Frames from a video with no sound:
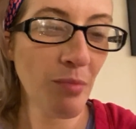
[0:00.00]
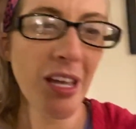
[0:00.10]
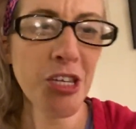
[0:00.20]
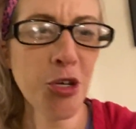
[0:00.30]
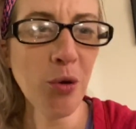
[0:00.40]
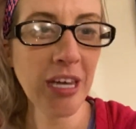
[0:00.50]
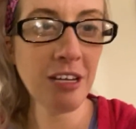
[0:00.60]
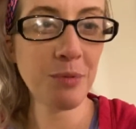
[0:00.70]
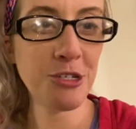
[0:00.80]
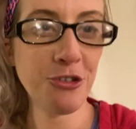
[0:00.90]
It's okay to
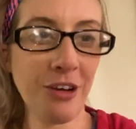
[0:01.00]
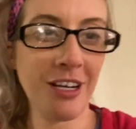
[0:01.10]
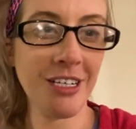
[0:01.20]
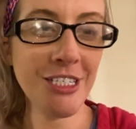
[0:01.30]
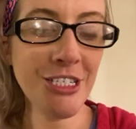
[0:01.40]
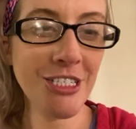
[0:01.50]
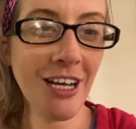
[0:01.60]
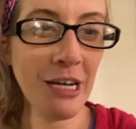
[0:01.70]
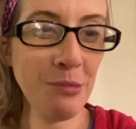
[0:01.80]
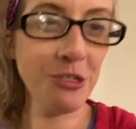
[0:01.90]
be strange.
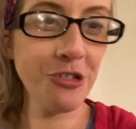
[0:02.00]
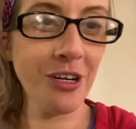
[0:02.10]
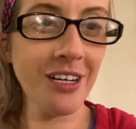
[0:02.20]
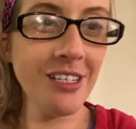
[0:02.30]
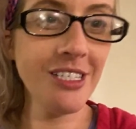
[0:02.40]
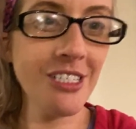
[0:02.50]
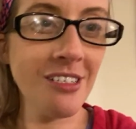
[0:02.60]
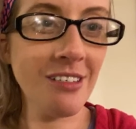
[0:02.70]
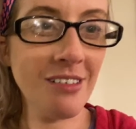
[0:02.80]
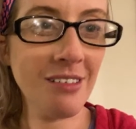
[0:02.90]
I am strange.
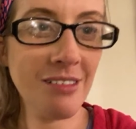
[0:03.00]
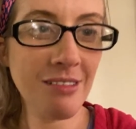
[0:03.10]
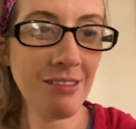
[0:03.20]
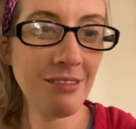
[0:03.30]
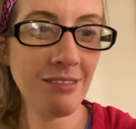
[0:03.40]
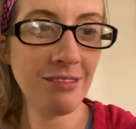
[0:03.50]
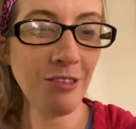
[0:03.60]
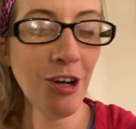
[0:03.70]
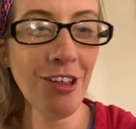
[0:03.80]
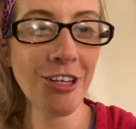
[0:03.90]
We're
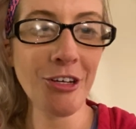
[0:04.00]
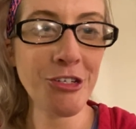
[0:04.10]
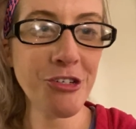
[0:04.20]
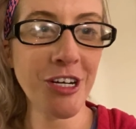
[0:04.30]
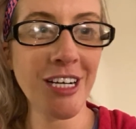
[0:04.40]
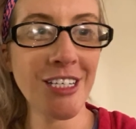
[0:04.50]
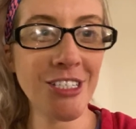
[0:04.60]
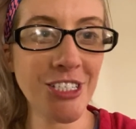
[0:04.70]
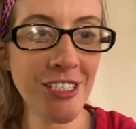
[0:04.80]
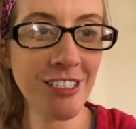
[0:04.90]
all a little
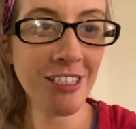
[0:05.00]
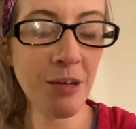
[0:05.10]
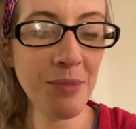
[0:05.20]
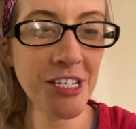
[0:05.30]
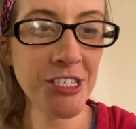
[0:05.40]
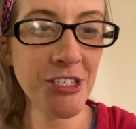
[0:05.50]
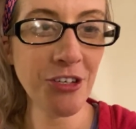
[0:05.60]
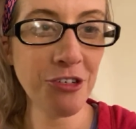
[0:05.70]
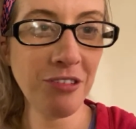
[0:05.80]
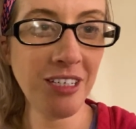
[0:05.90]
strange. That makes us all
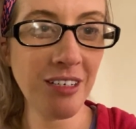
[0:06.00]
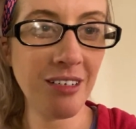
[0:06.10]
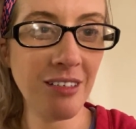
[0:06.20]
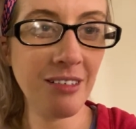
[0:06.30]
unique.